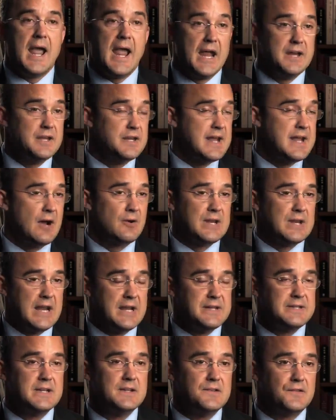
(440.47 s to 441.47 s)
Handed down in
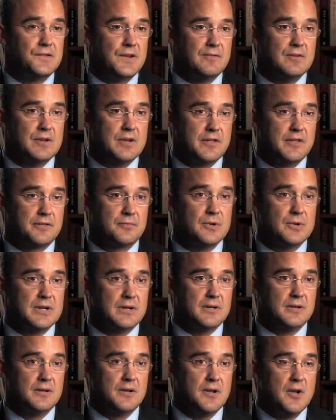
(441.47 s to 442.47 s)

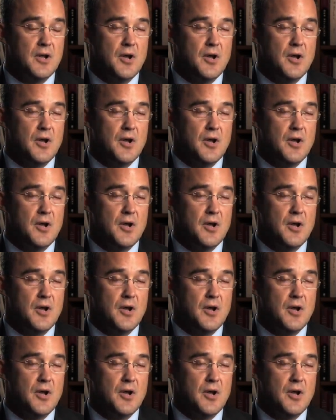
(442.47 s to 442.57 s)
1873,